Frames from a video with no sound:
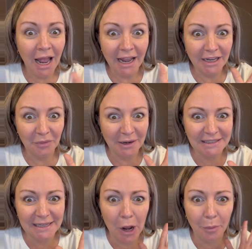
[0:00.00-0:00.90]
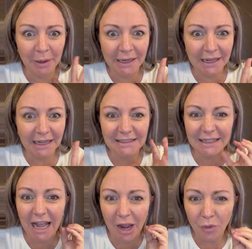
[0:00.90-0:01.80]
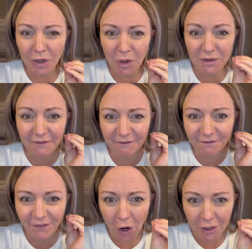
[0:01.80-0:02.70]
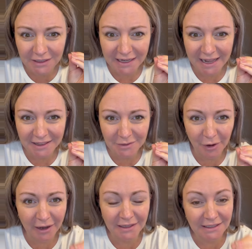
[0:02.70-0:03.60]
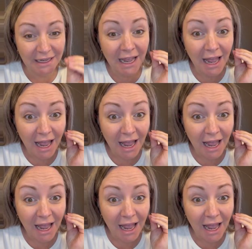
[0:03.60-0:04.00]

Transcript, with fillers: Can't wait to see how big it gets. Like, I want to go as far as I can this pregnancy.